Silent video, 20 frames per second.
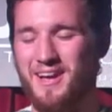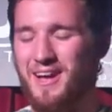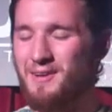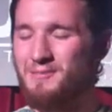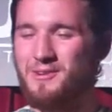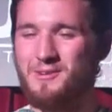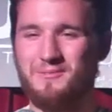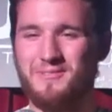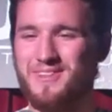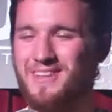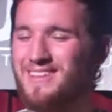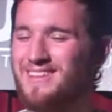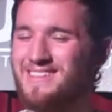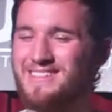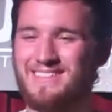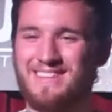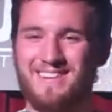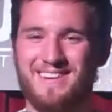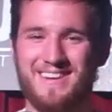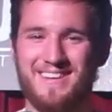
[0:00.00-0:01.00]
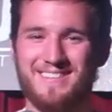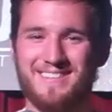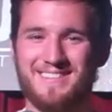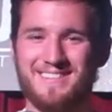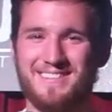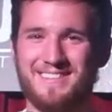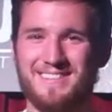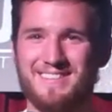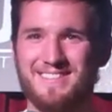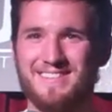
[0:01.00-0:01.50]
I'm completely serious.
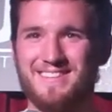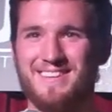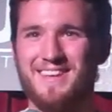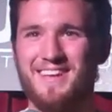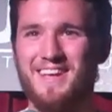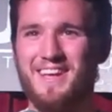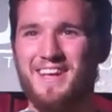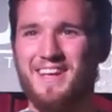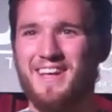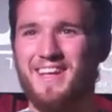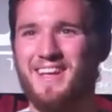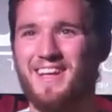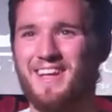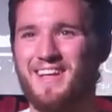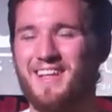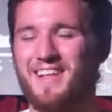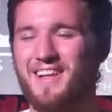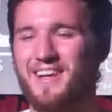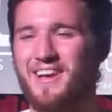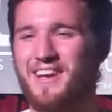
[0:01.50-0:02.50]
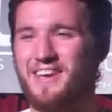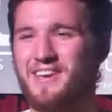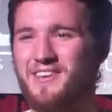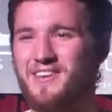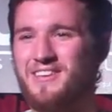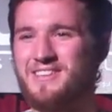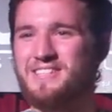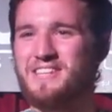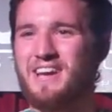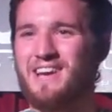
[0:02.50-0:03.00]
You
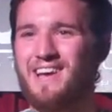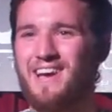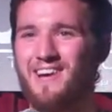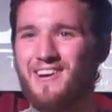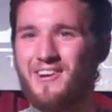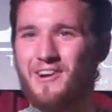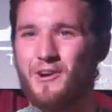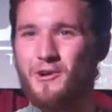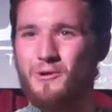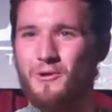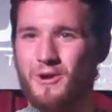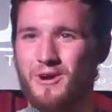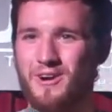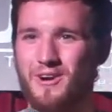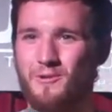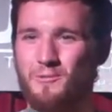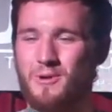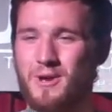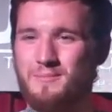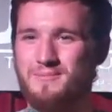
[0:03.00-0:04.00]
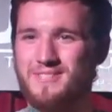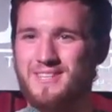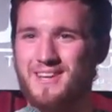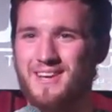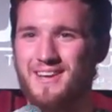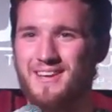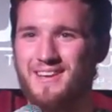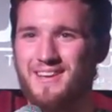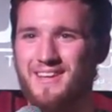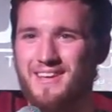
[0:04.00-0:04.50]
can check out her
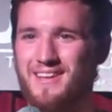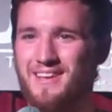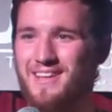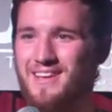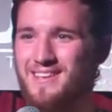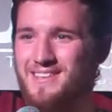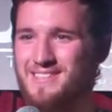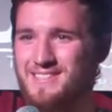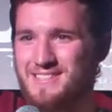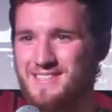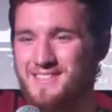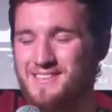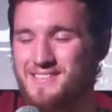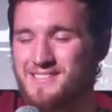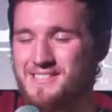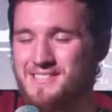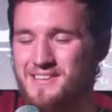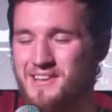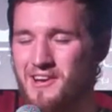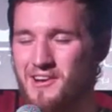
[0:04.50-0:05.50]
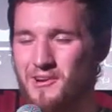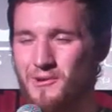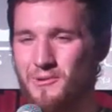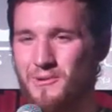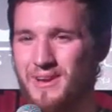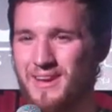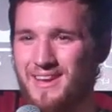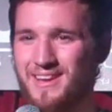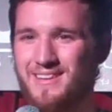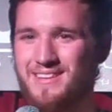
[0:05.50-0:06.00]
website. It is
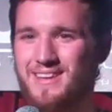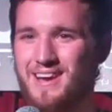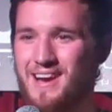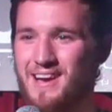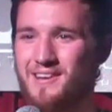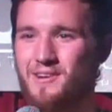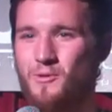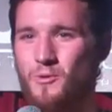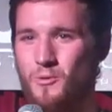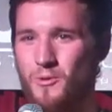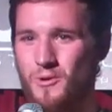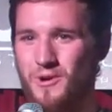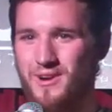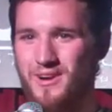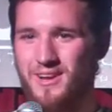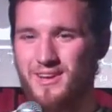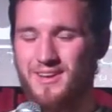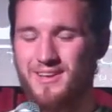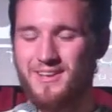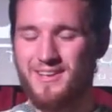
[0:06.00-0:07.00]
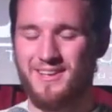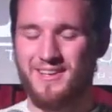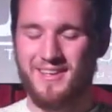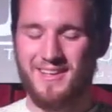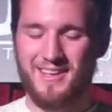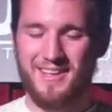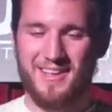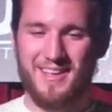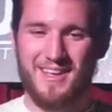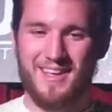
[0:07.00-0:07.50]
thesnuggery.org.
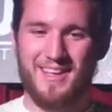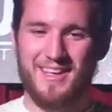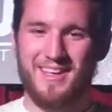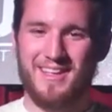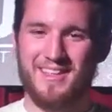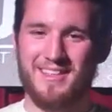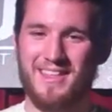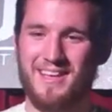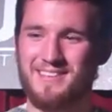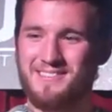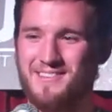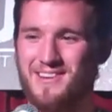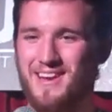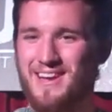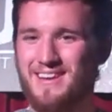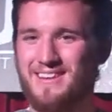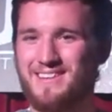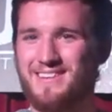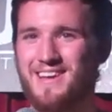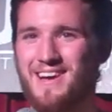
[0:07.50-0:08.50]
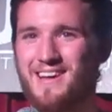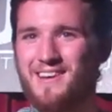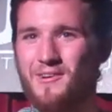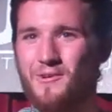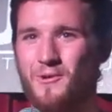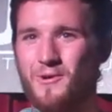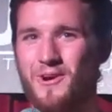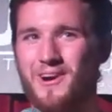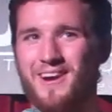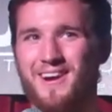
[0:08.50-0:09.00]
That's right,
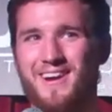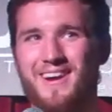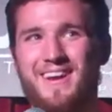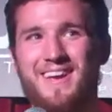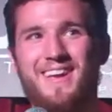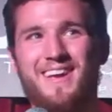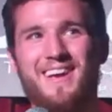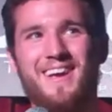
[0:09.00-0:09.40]
.org.